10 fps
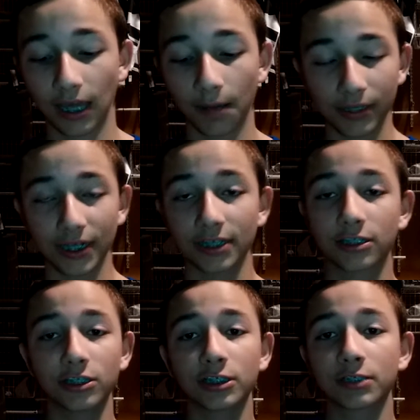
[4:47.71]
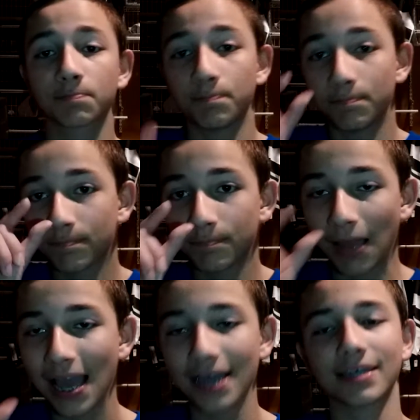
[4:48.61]
I mean, it's just
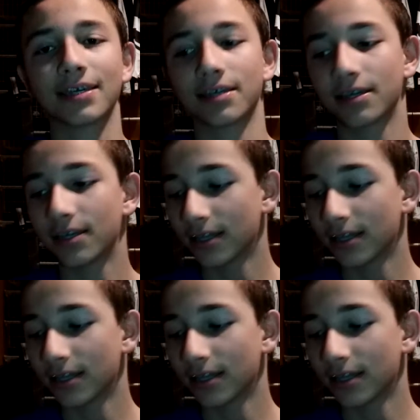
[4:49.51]
packing.